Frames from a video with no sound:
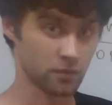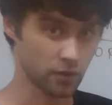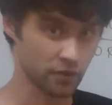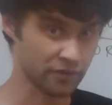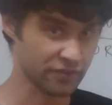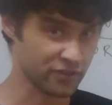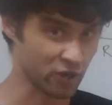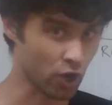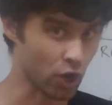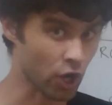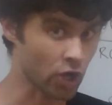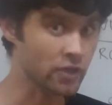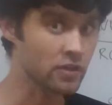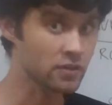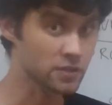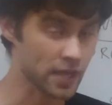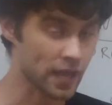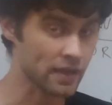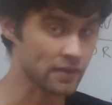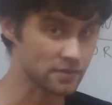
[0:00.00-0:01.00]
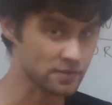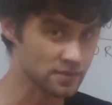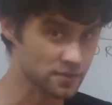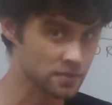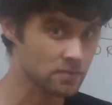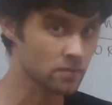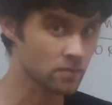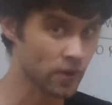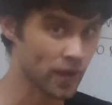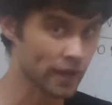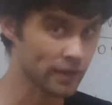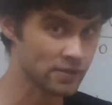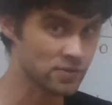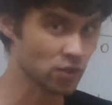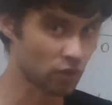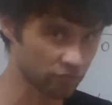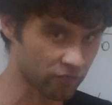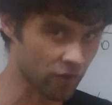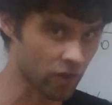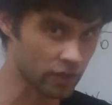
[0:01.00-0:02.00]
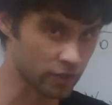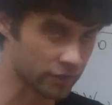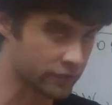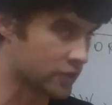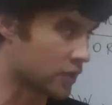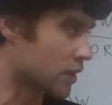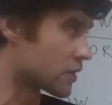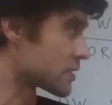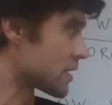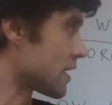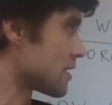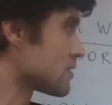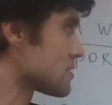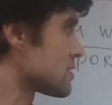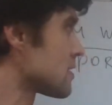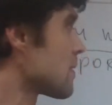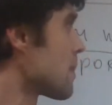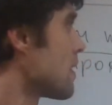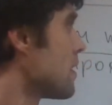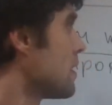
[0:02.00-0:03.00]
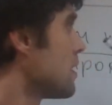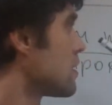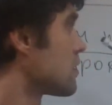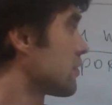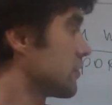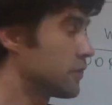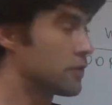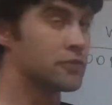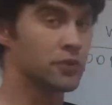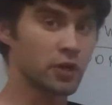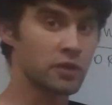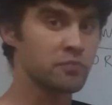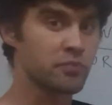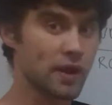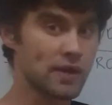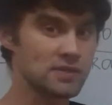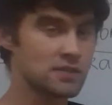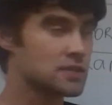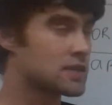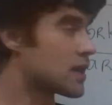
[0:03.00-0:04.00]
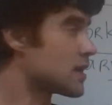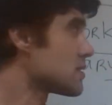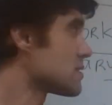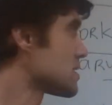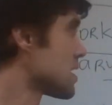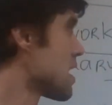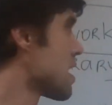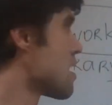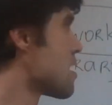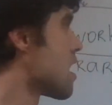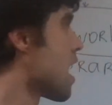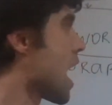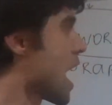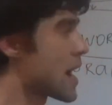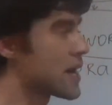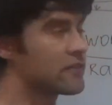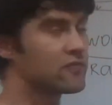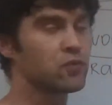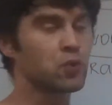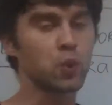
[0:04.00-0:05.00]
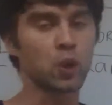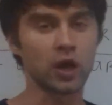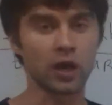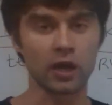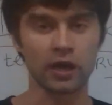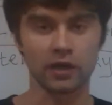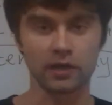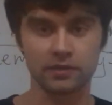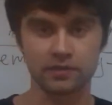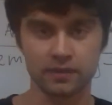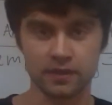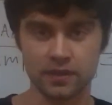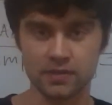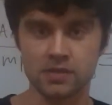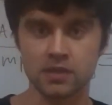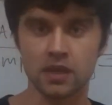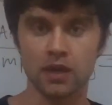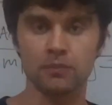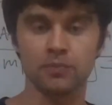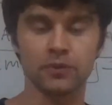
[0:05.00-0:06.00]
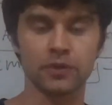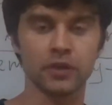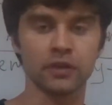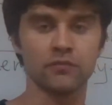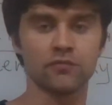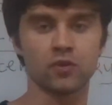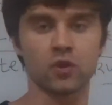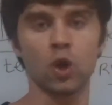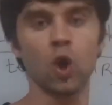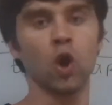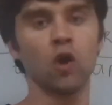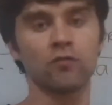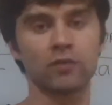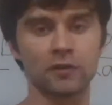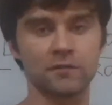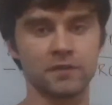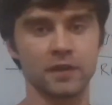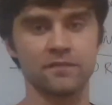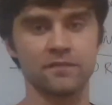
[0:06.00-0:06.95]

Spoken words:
Third tense, right? So far the third tense. Third present tense. I've worked in this company for over